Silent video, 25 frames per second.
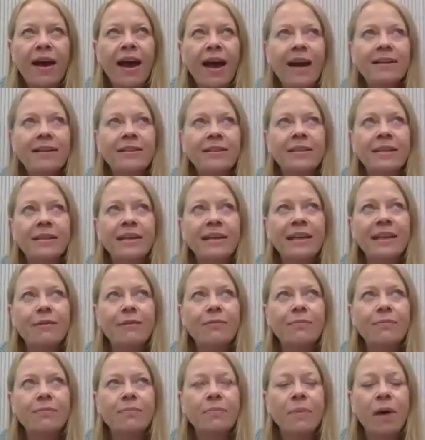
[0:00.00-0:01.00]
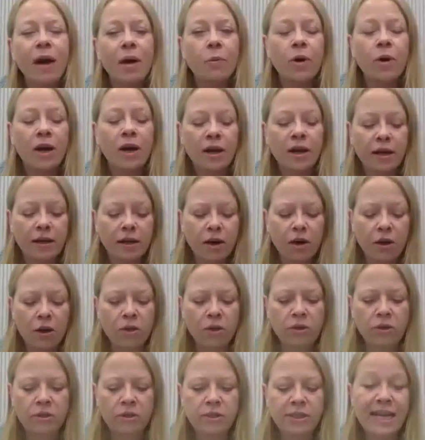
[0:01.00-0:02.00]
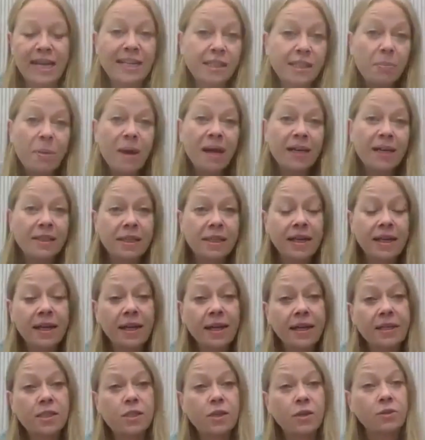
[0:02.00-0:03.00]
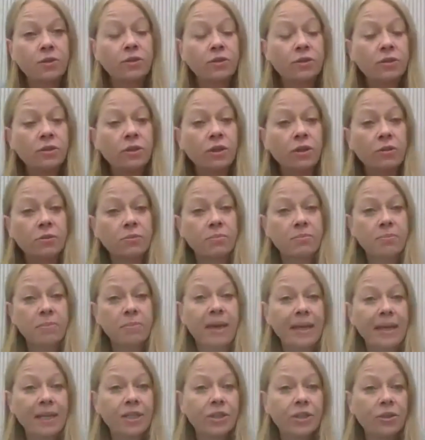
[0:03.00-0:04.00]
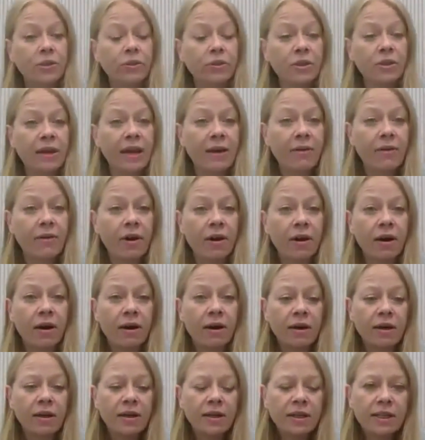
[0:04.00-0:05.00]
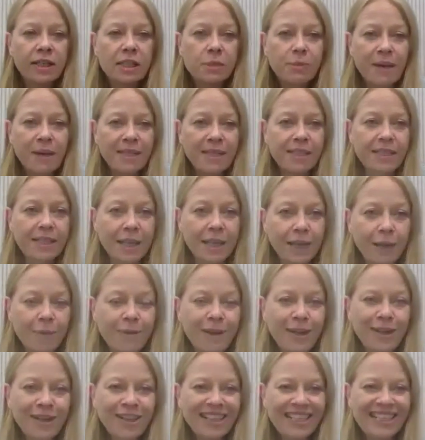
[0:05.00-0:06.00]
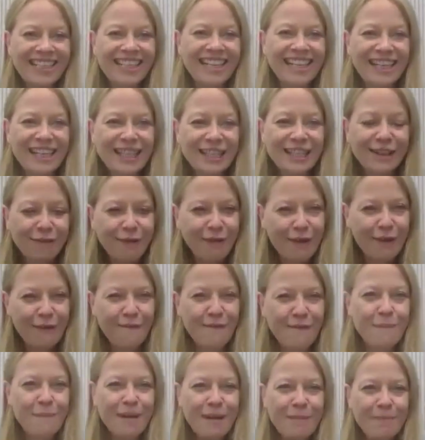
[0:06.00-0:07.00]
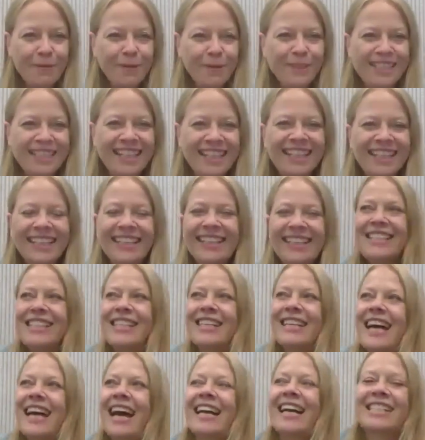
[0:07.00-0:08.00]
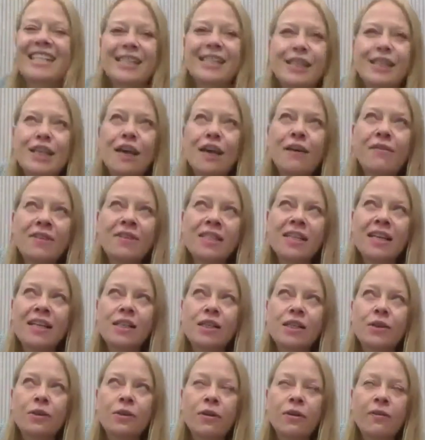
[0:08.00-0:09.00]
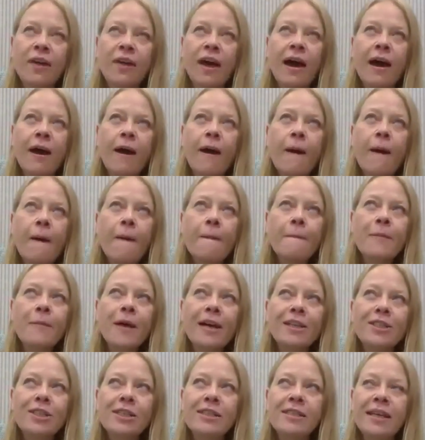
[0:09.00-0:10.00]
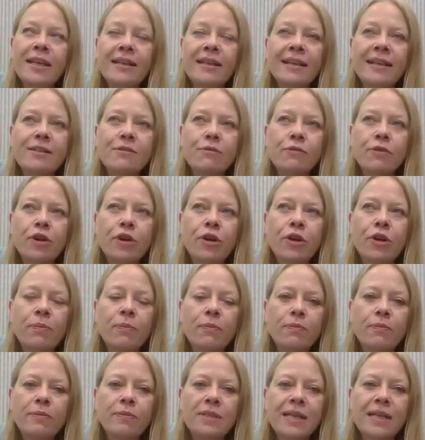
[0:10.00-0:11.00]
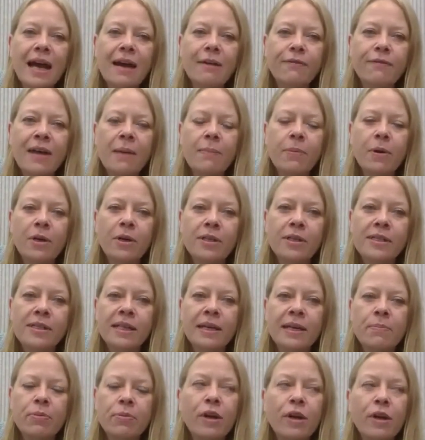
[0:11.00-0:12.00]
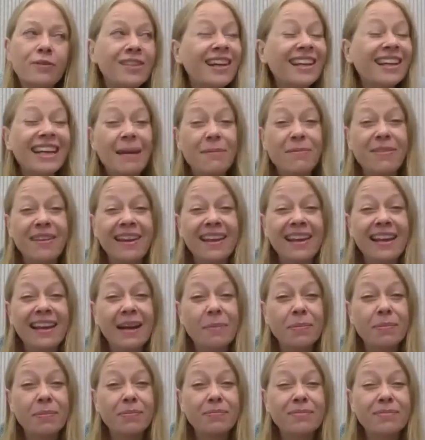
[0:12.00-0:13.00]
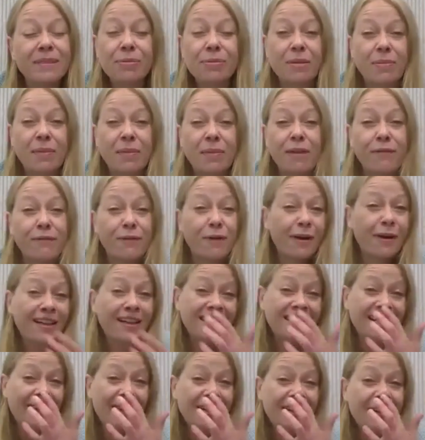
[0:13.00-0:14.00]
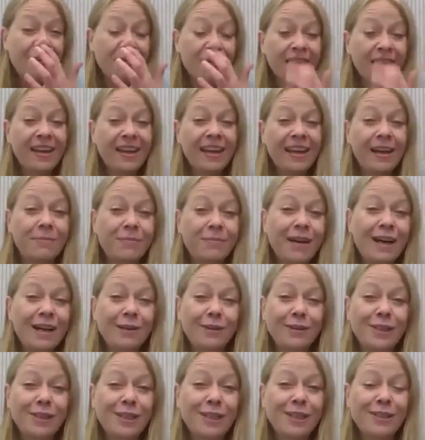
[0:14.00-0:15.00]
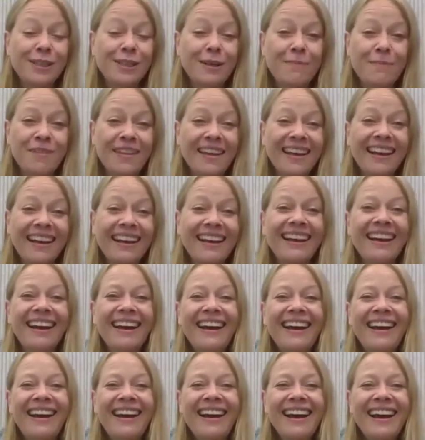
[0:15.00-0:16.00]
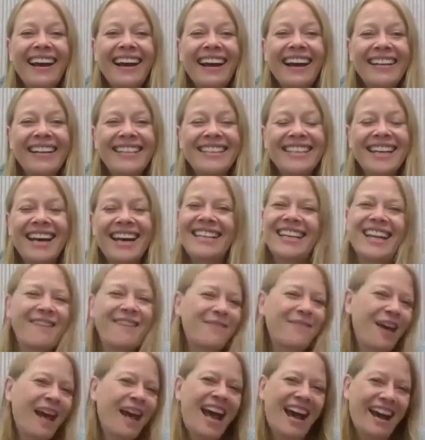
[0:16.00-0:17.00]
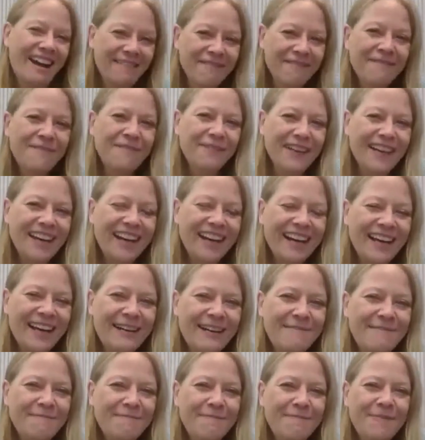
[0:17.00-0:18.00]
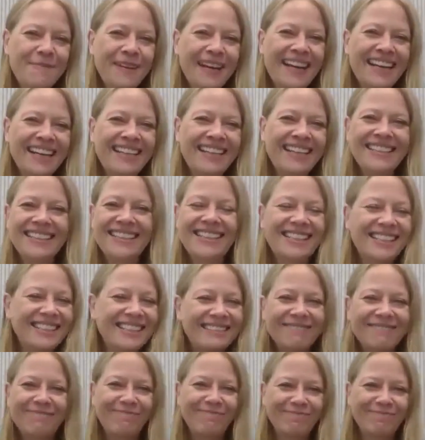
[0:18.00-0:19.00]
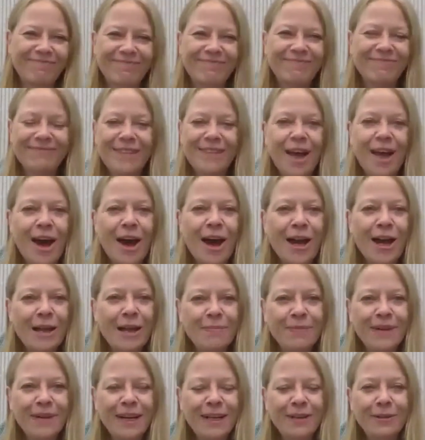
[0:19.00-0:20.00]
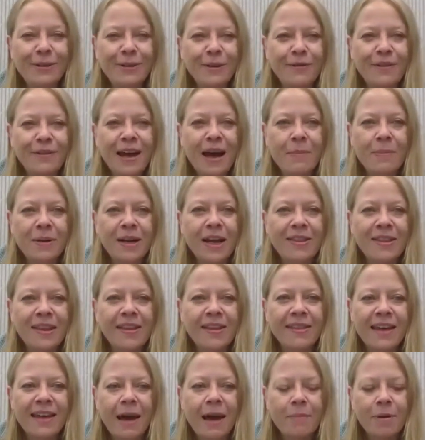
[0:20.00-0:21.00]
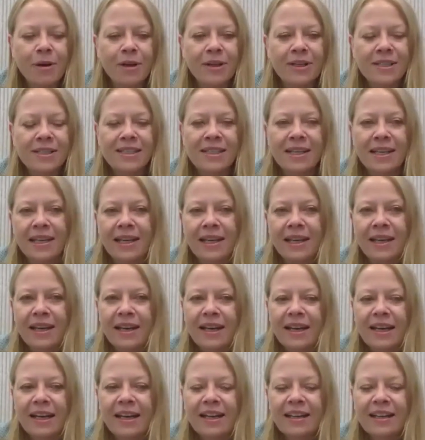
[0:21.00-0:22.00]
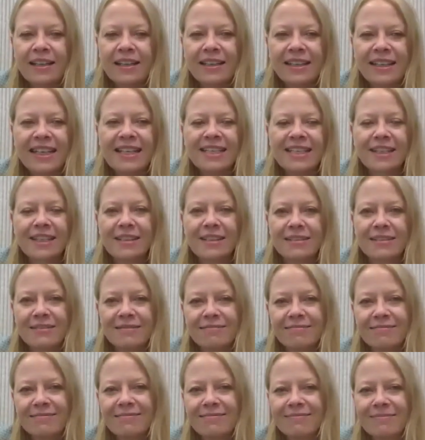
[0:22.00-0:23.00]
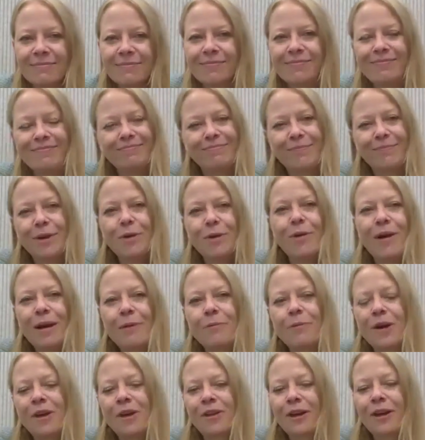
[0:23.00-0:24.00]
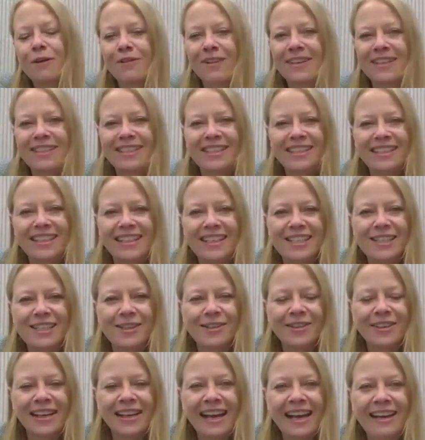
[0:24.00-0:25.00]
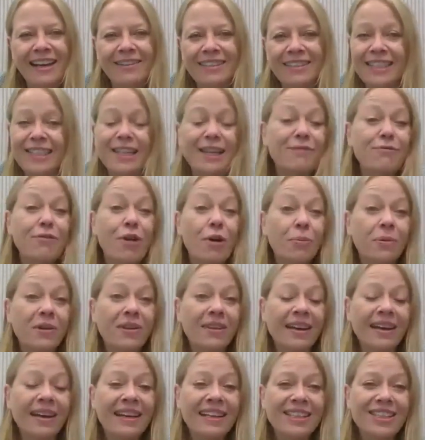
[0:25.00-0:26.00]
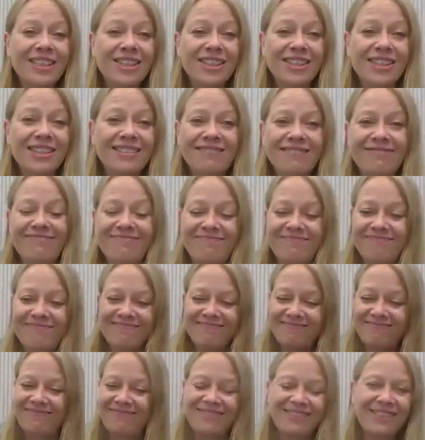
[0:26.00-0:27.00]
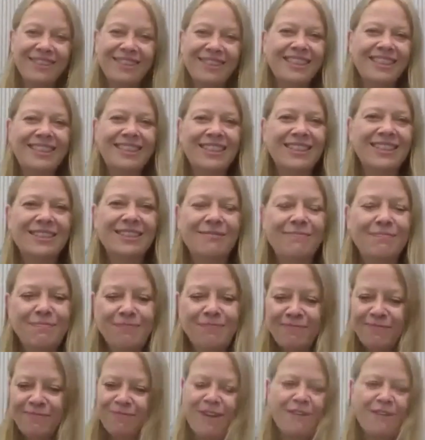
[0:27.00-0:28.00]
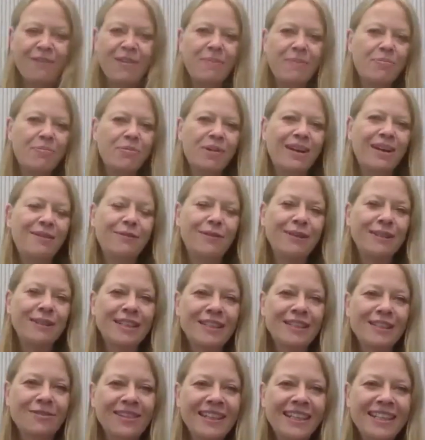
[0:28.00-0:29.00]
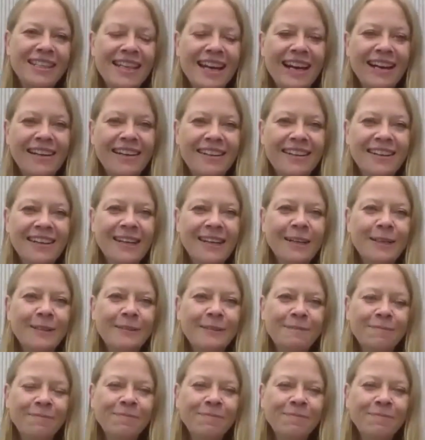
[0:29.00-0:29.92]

And it, my work on dead spaces, on making sure that there are spaces in communities for people to access services and all of that, I just think there's room to have that policy improved. And I keep thinking, it's probably my fault actually, I keep thinking I ought to do something, and I never have, because time and all of that. But I think that policy isn't quite worthy of us and needs sorting out. There's nothing wrong with it. It's just very brief and doesn't really say anything.